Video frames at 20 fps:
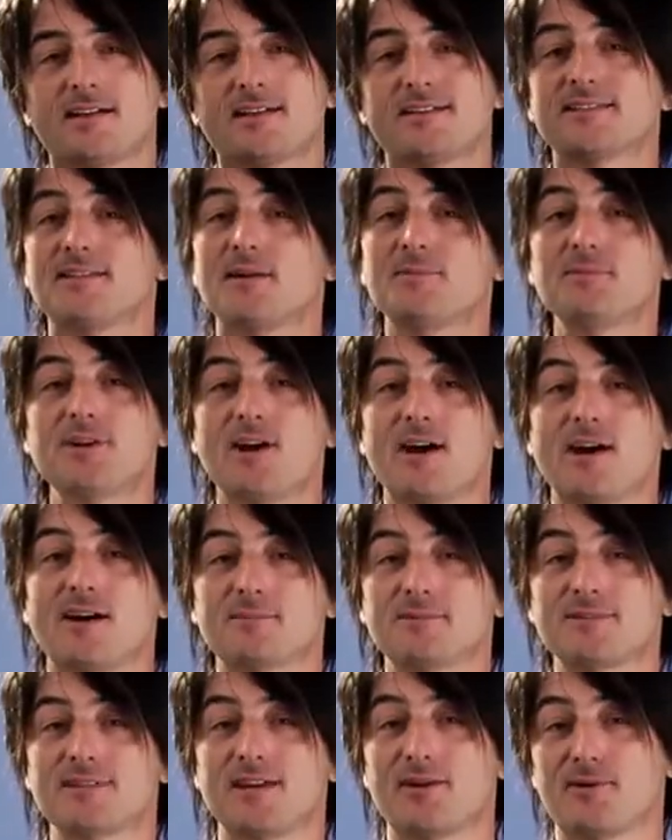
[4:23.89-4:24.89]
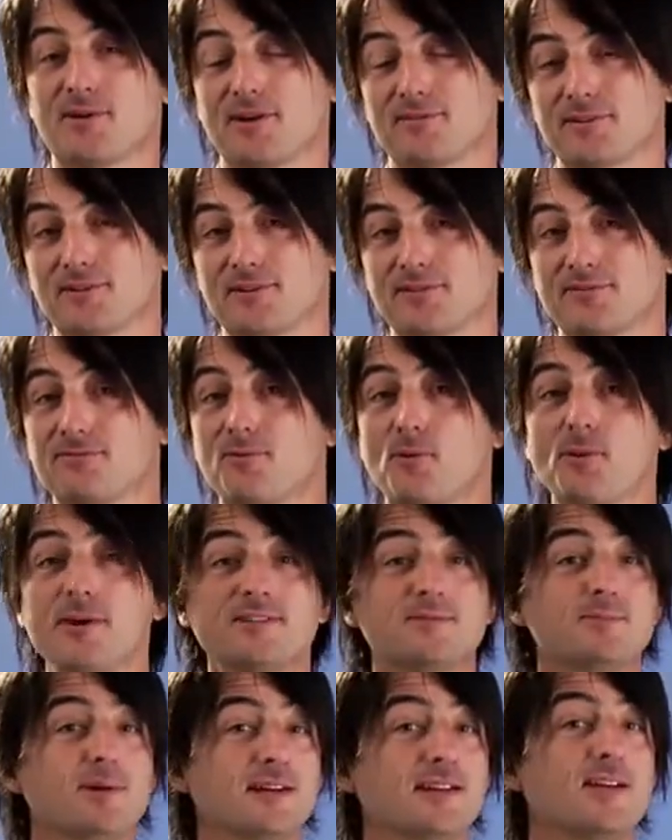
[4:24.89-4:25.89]
Sometimes, however,
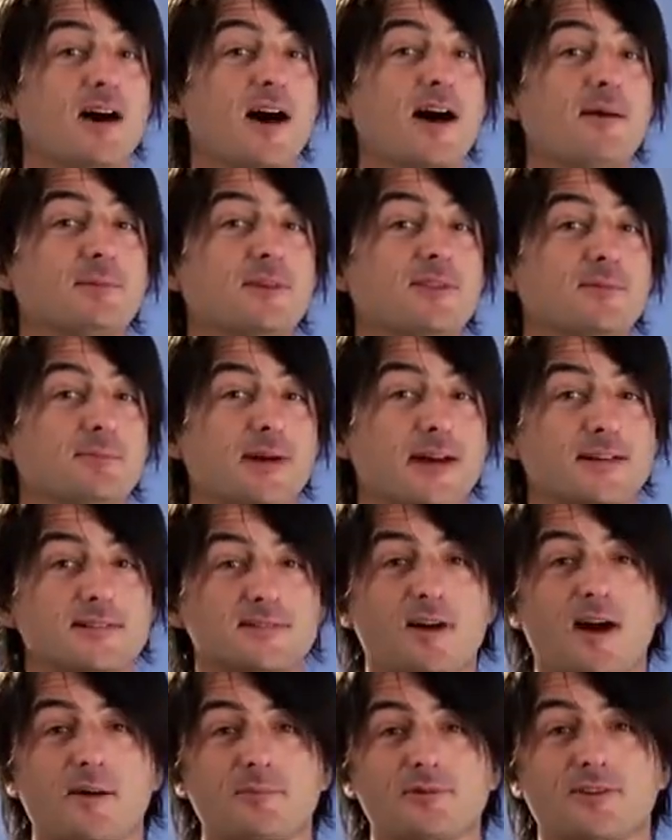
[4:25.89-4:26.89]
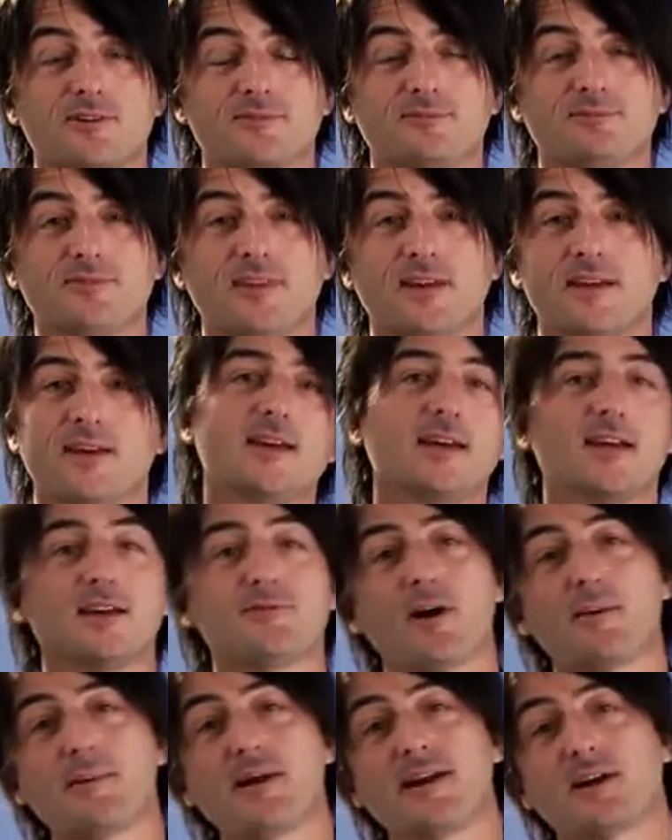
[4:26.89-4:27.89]
voice may not be the best option.
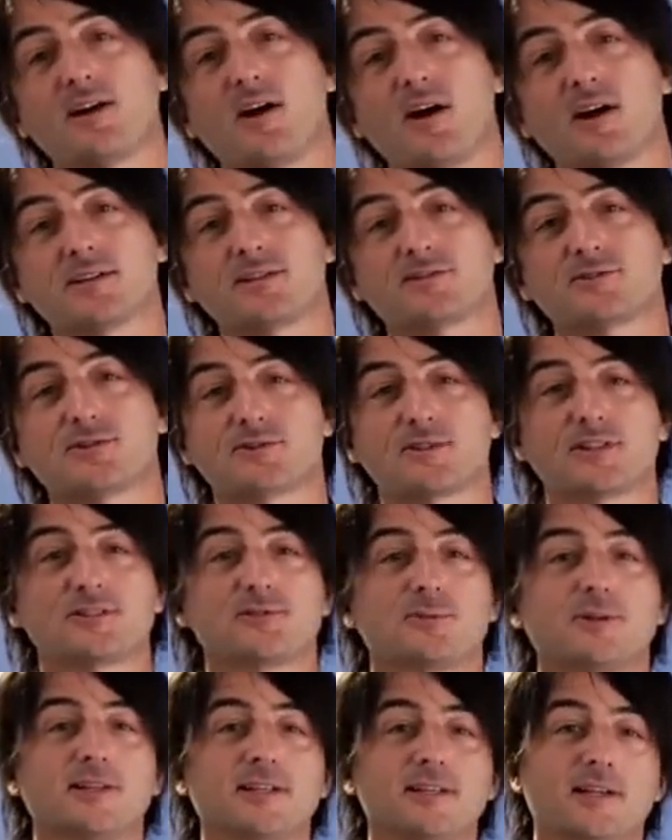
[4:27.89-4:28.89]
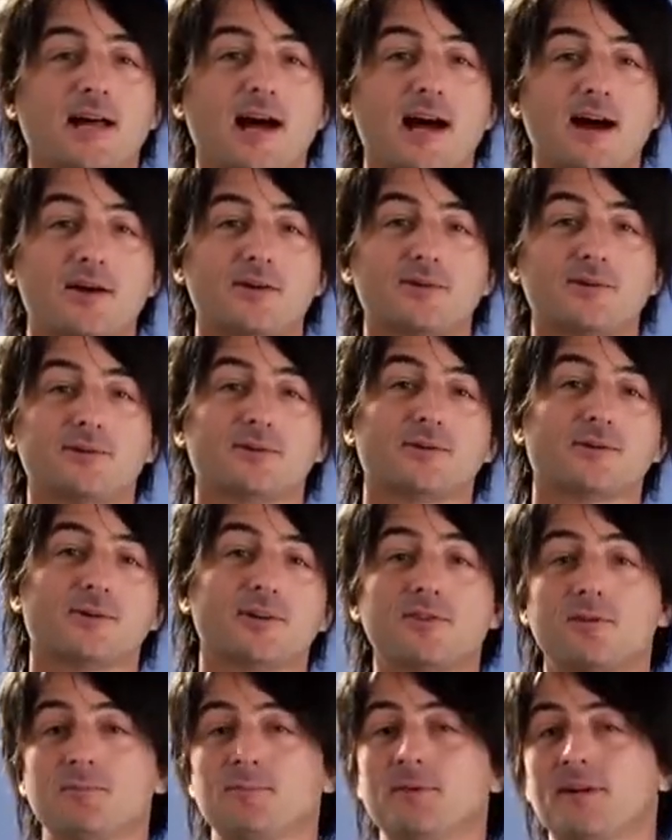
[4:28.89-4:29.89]
If I'm at a concert that's really loud or
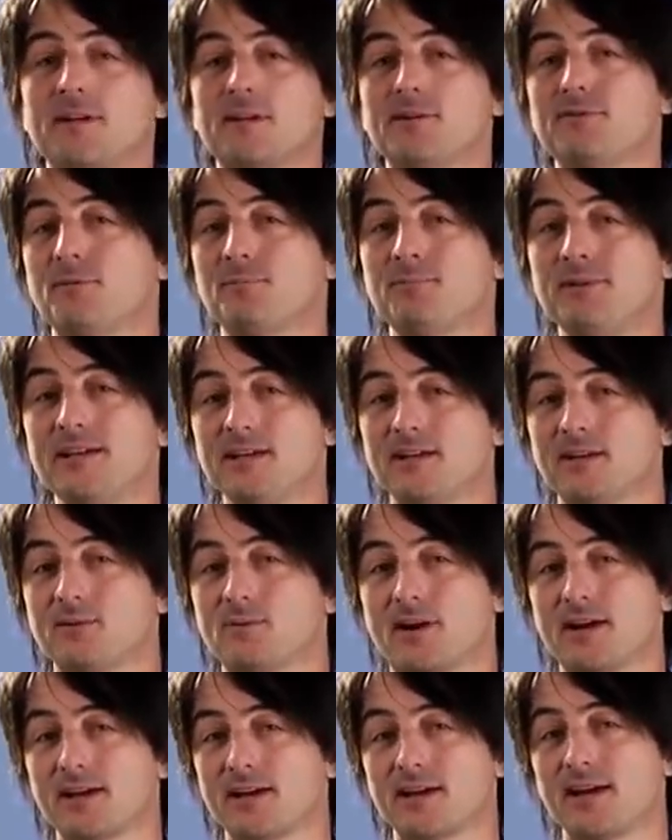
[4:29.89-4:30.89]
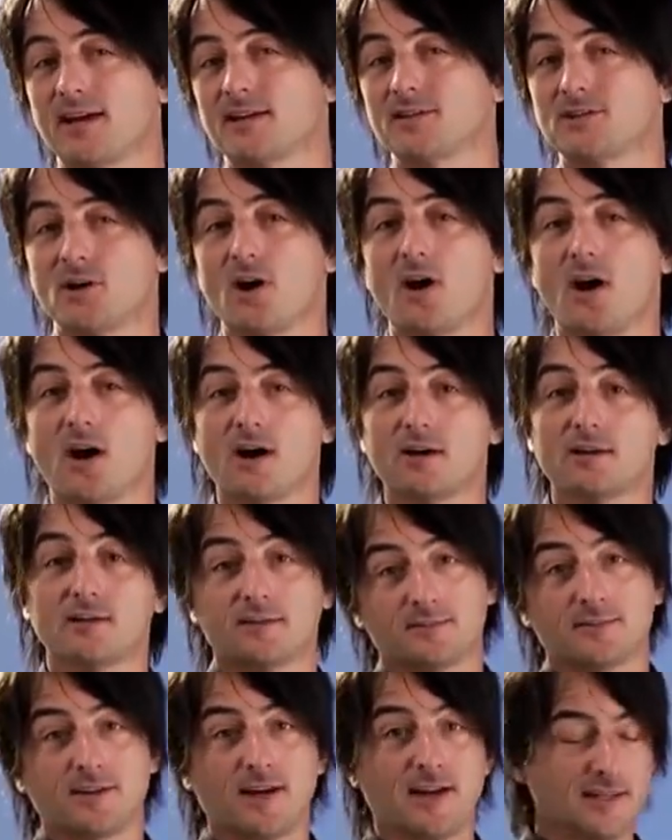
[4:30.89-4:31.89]
in the middle of a meeting where I can't talk,
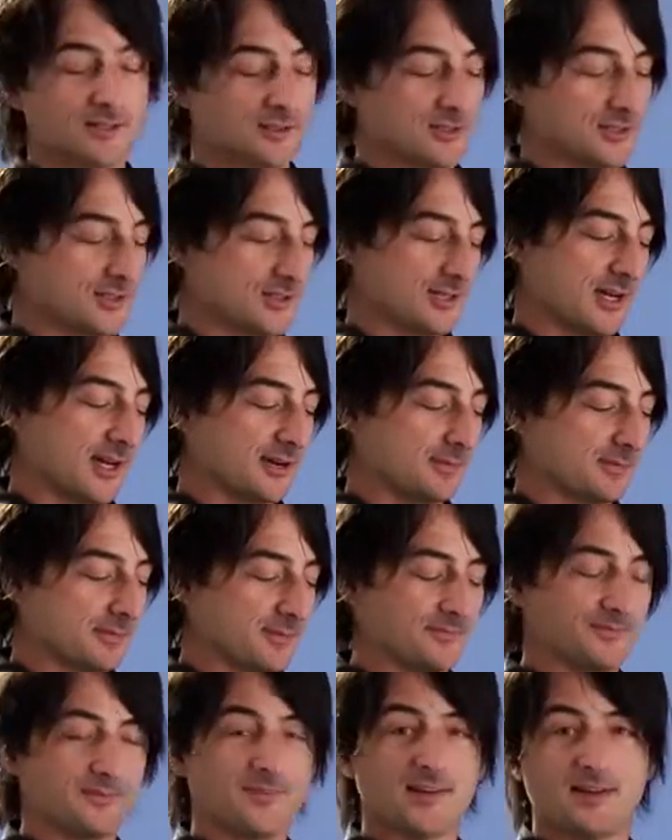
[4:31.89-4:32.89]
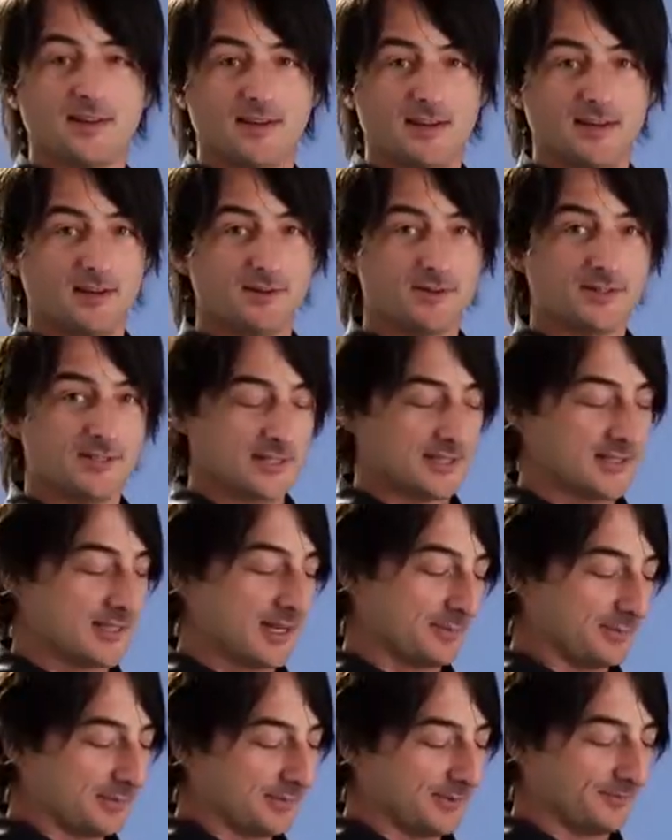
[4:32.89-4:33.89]
I can just type. Here's an
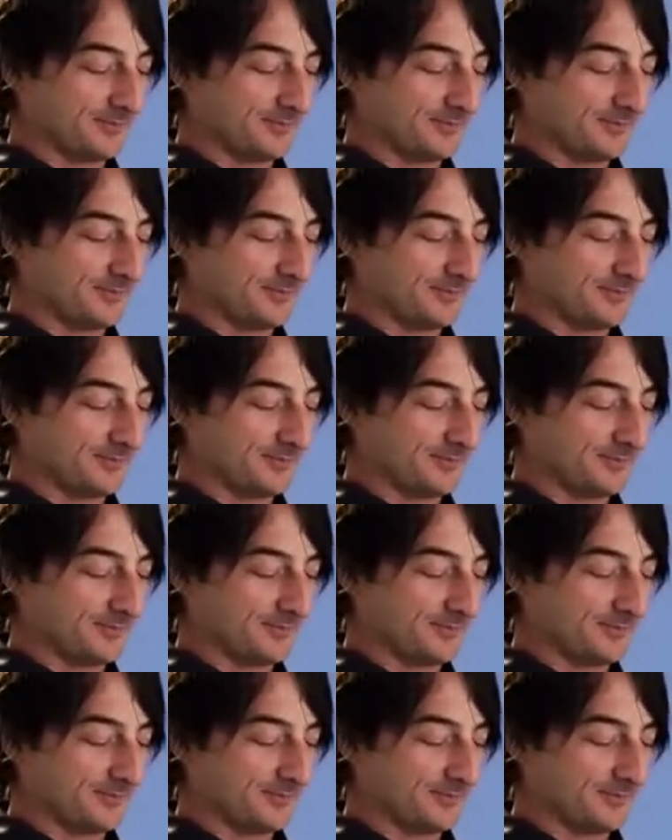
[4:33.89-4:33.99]
example.